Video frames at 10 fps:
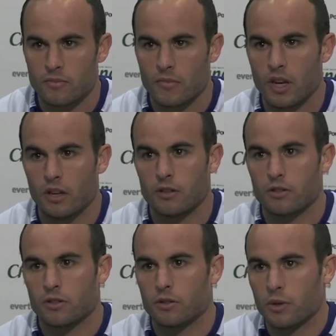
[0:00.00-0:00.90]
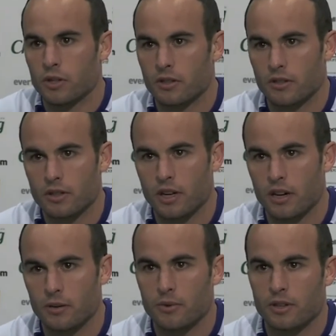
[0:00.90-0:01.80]
Yeah, there's two ways to look at
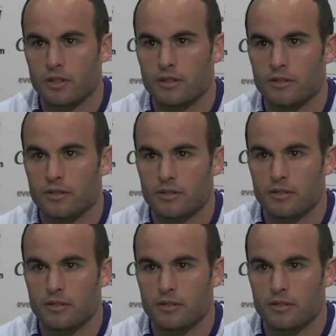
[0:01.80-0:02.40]
it. One is,